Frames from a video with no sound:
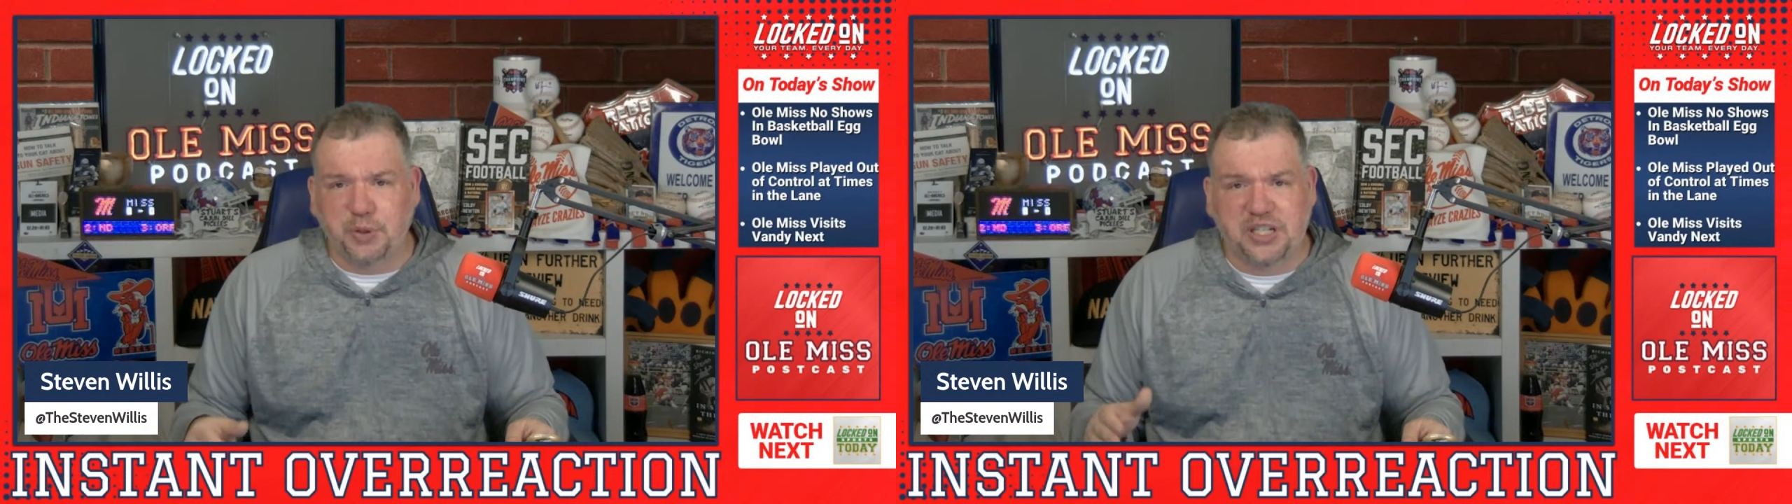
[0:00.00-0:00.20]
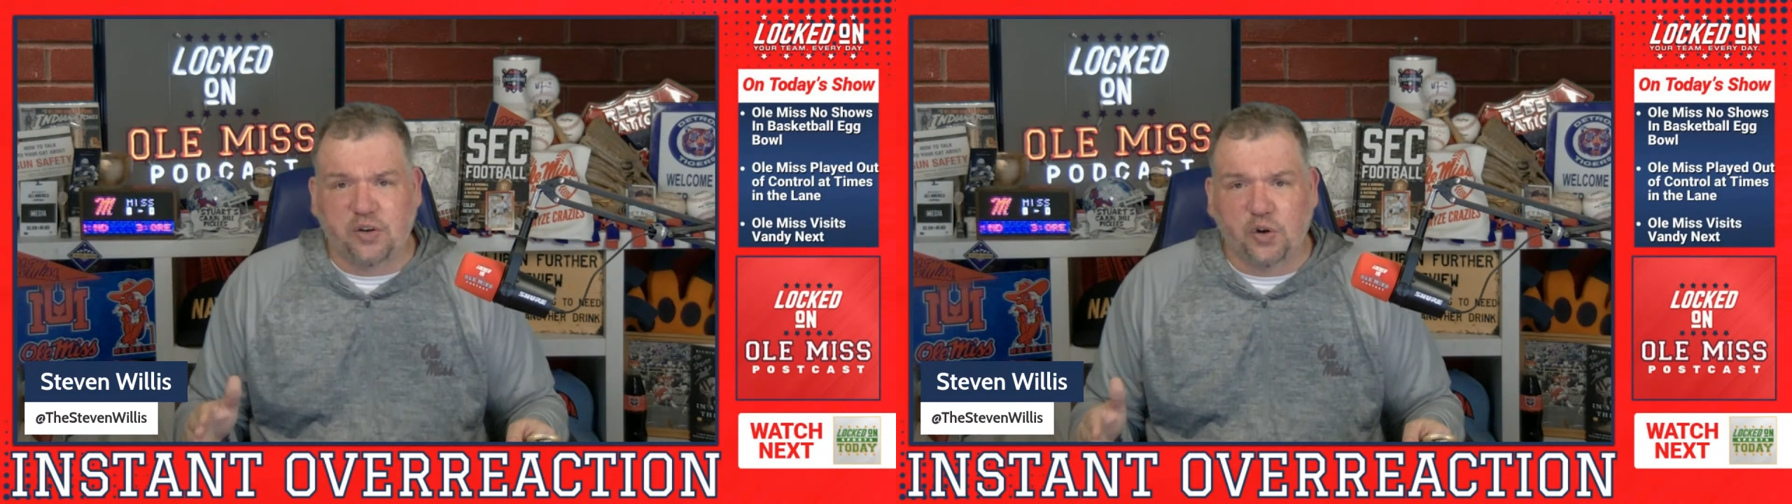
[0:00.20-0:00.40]

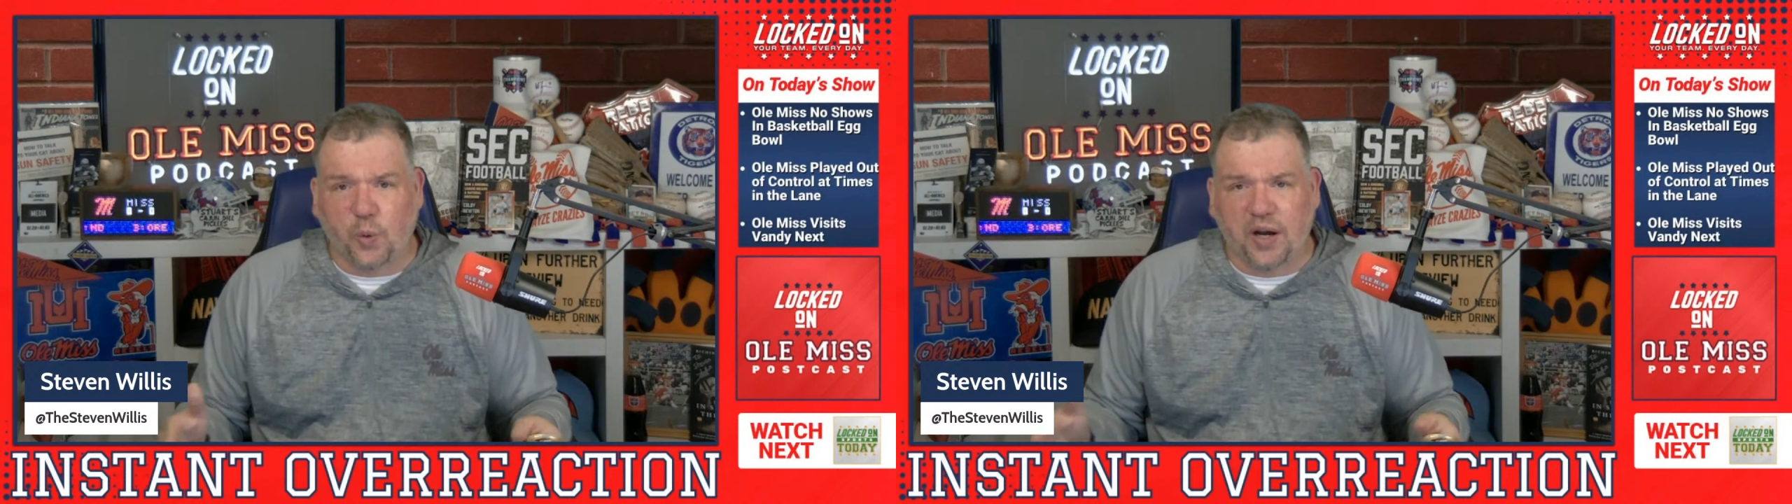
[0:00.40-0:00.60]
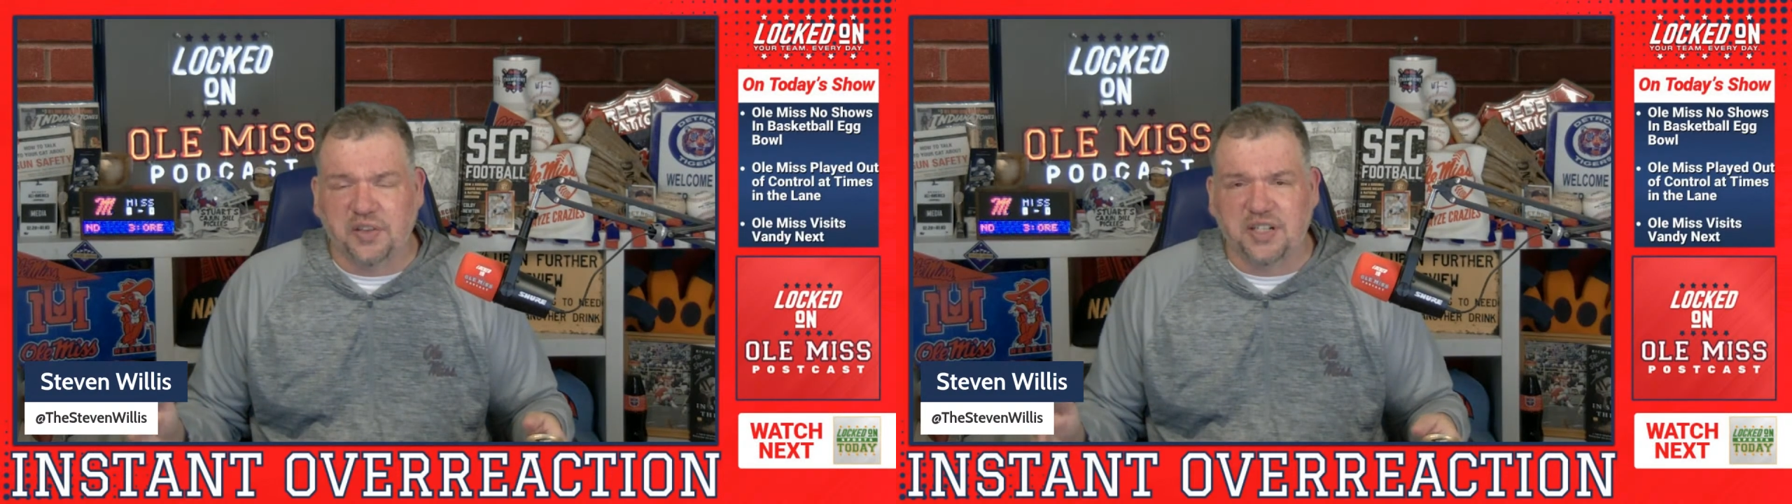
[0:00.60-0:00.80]
particularly
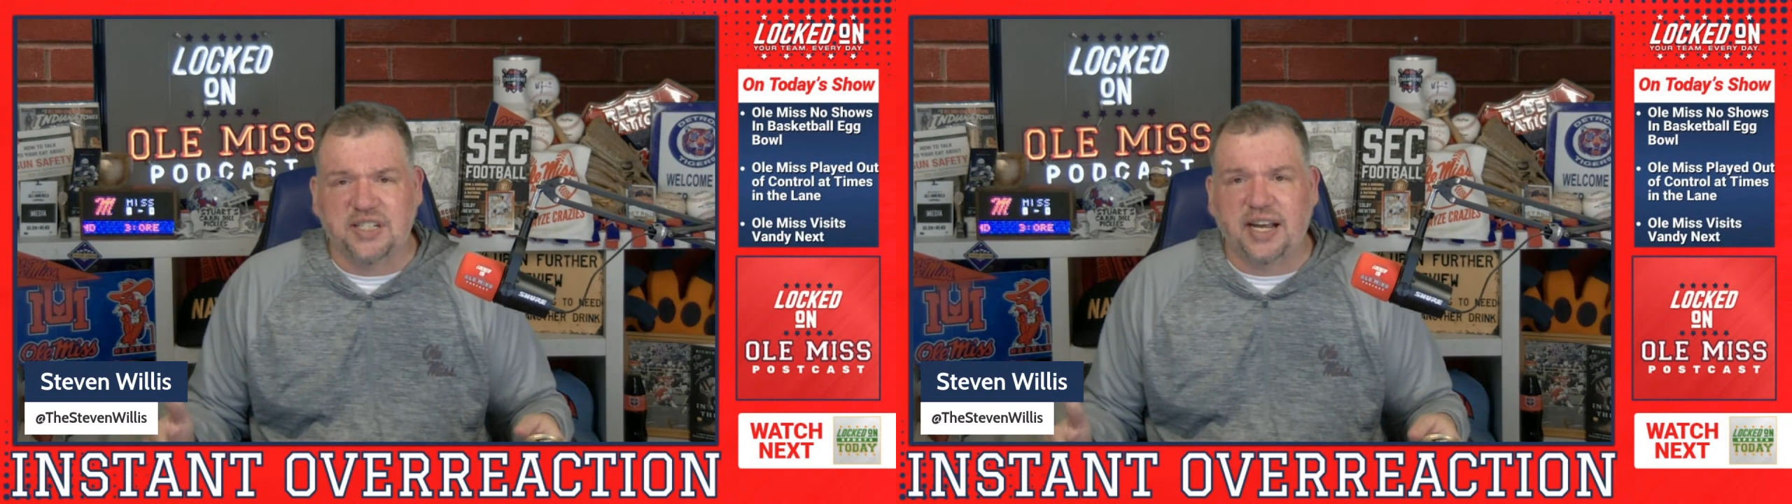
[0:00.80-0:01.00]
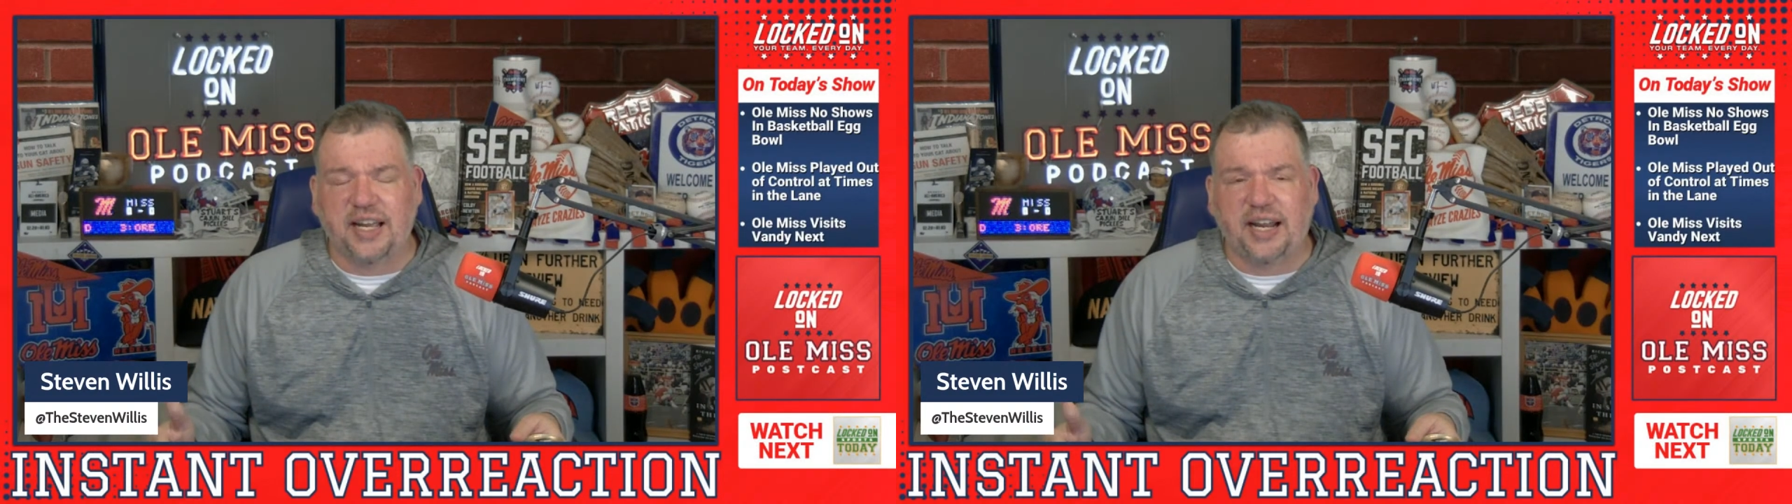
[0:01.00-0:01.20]
well in the
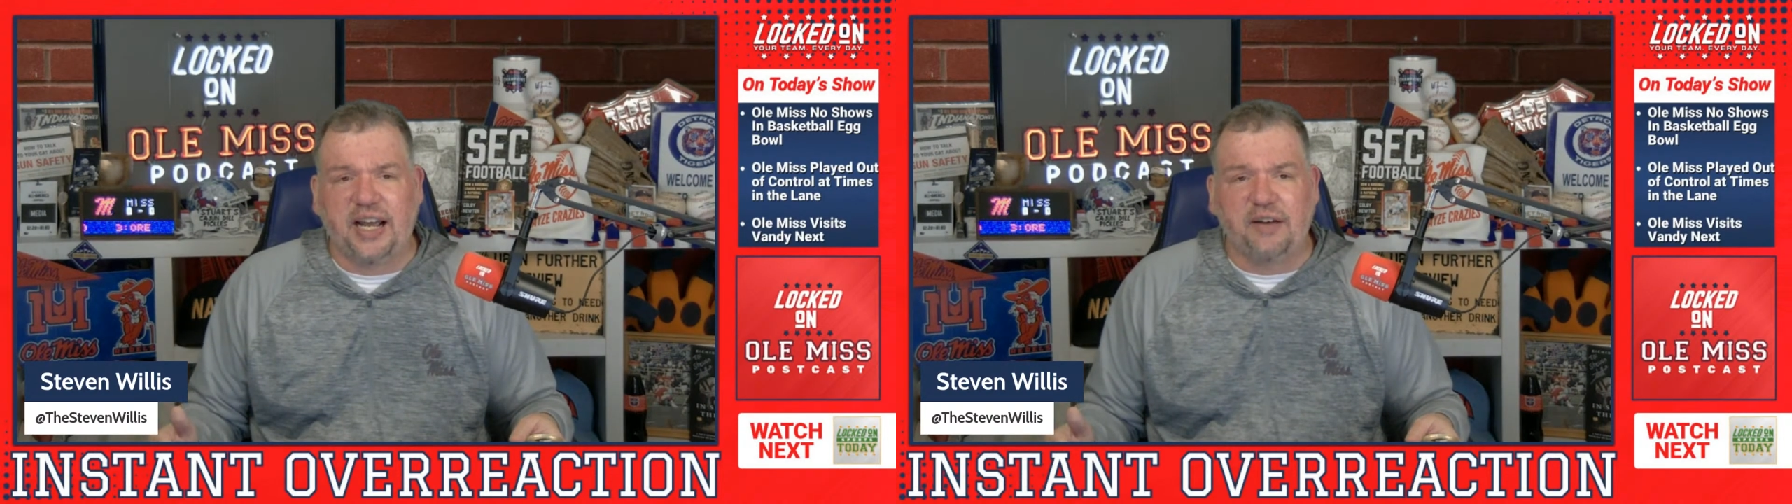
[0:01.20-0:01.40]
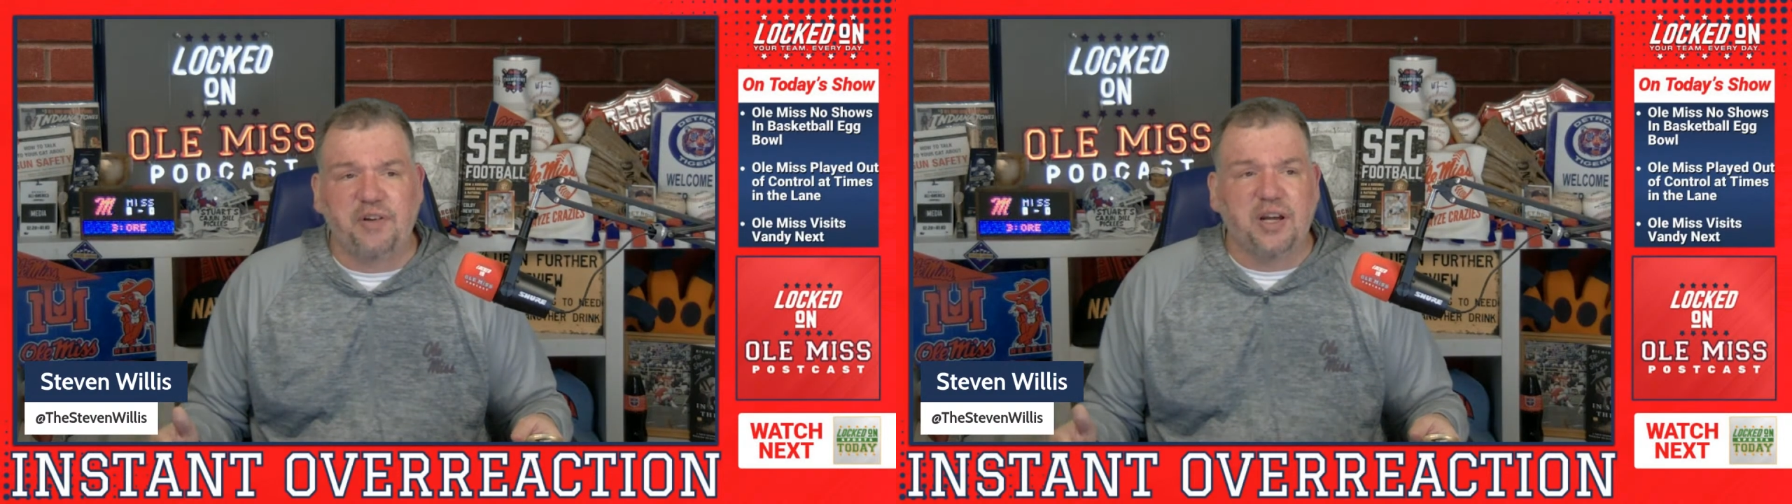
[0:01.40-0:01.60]
second
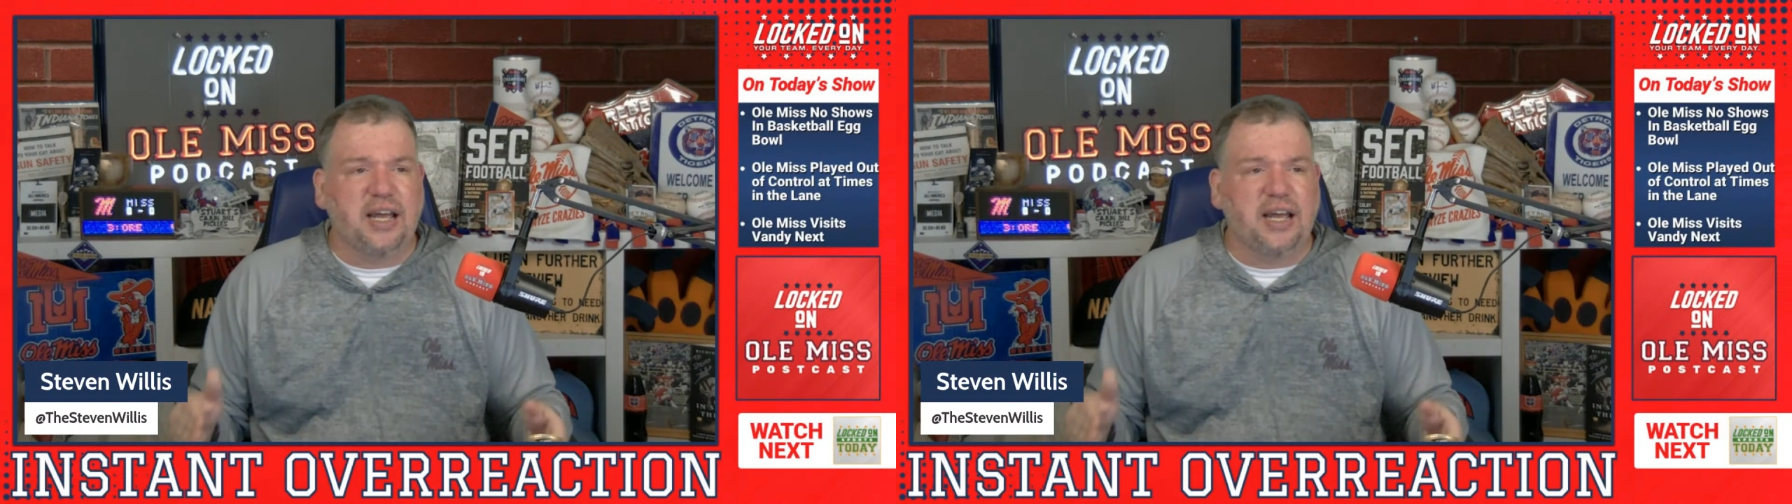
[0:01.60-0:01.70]
half.